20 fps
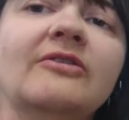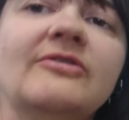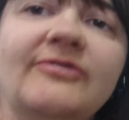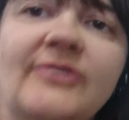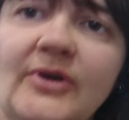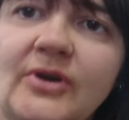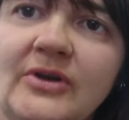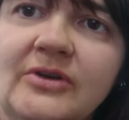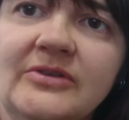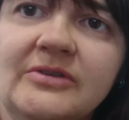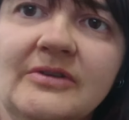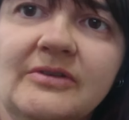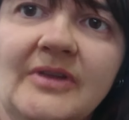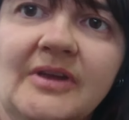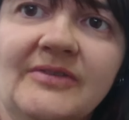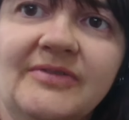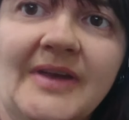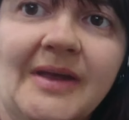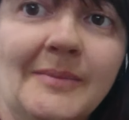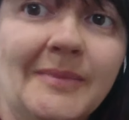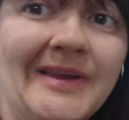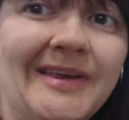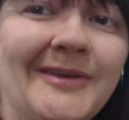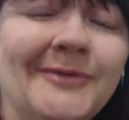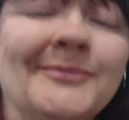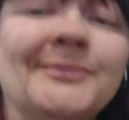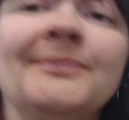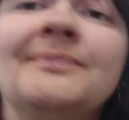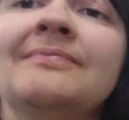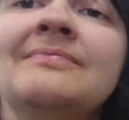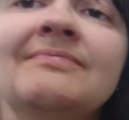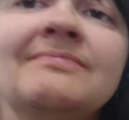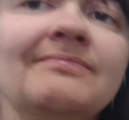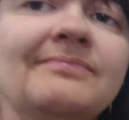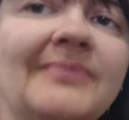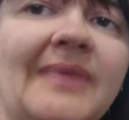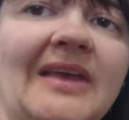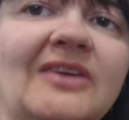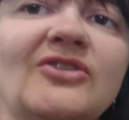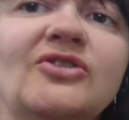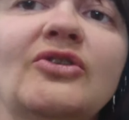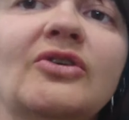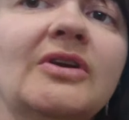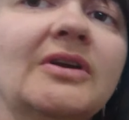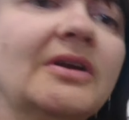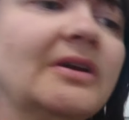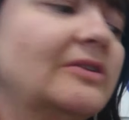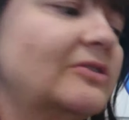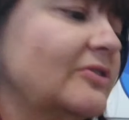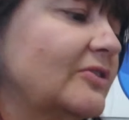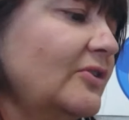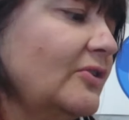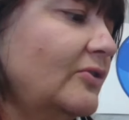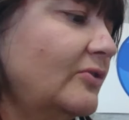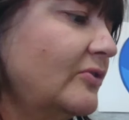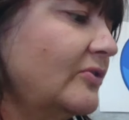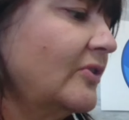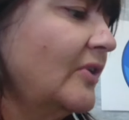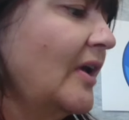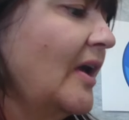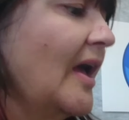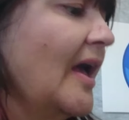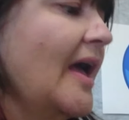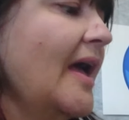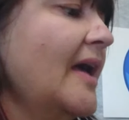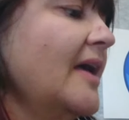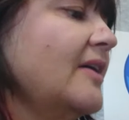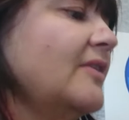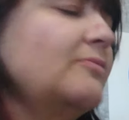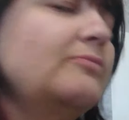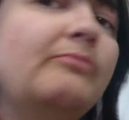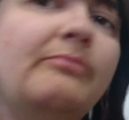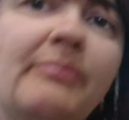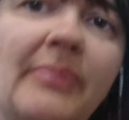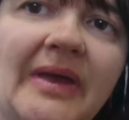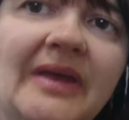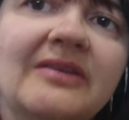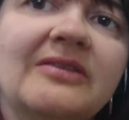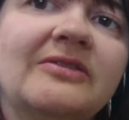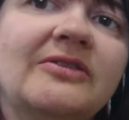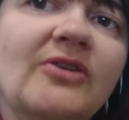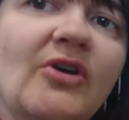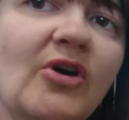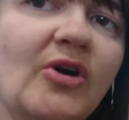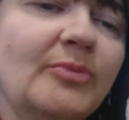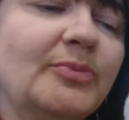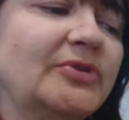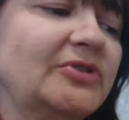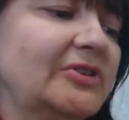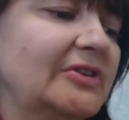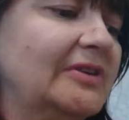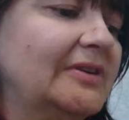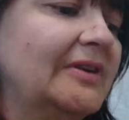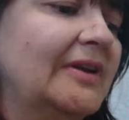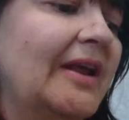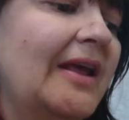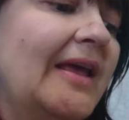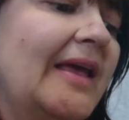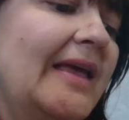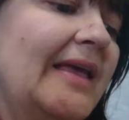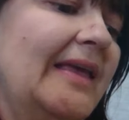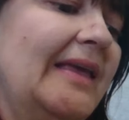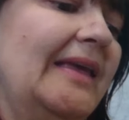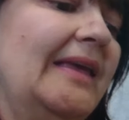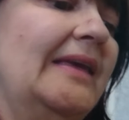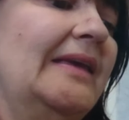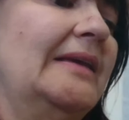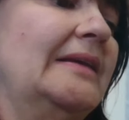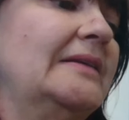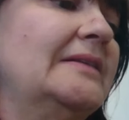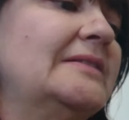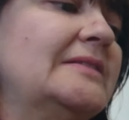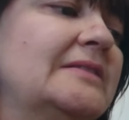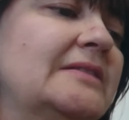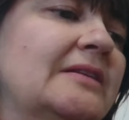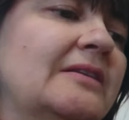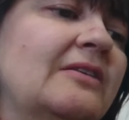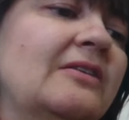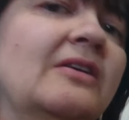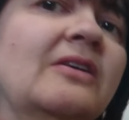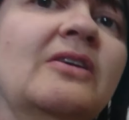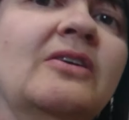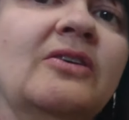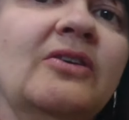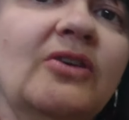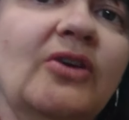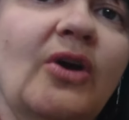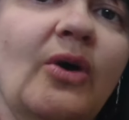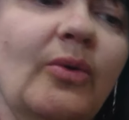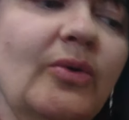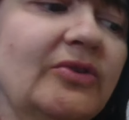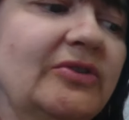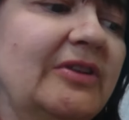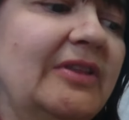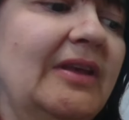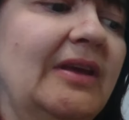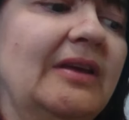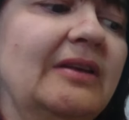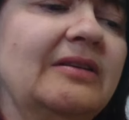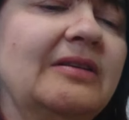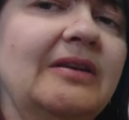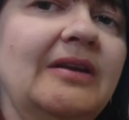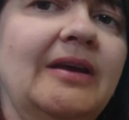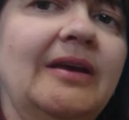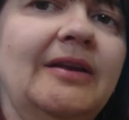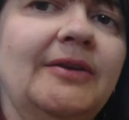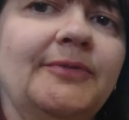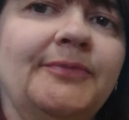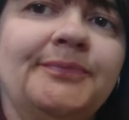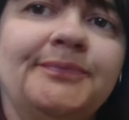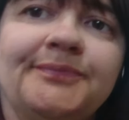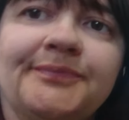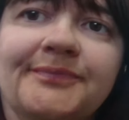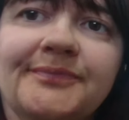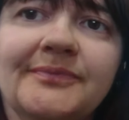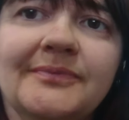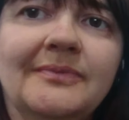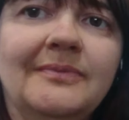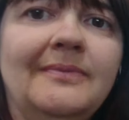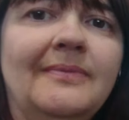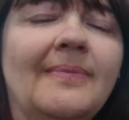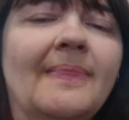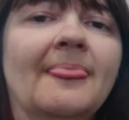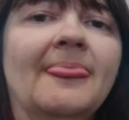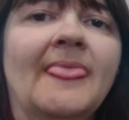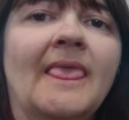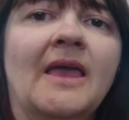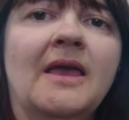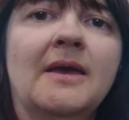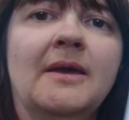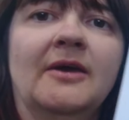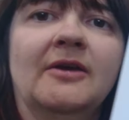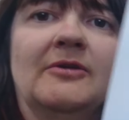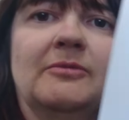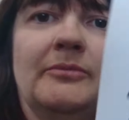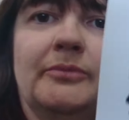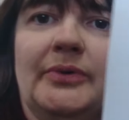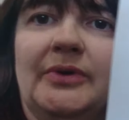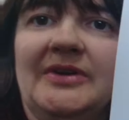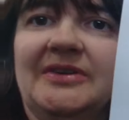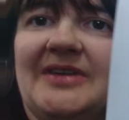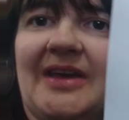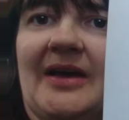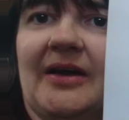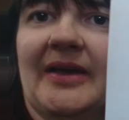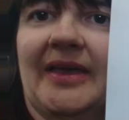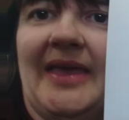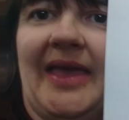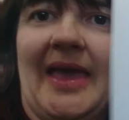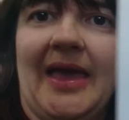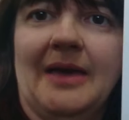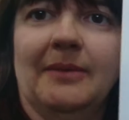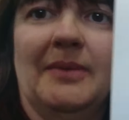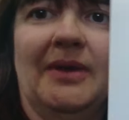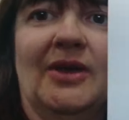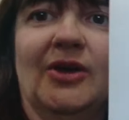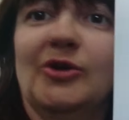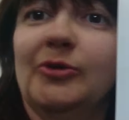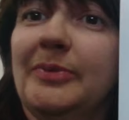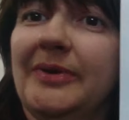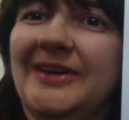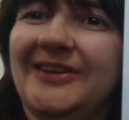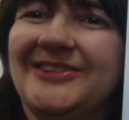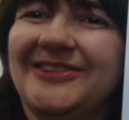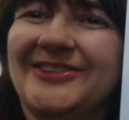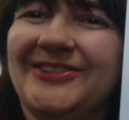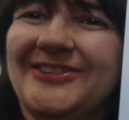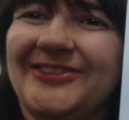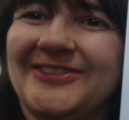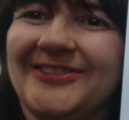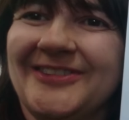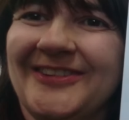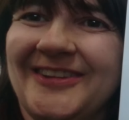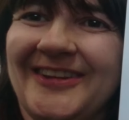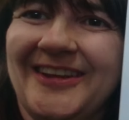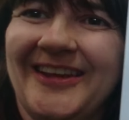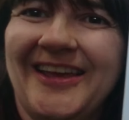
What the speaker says: photos of their family, that's not an excuse. Best option is go onto the internet, print out cameo pictures,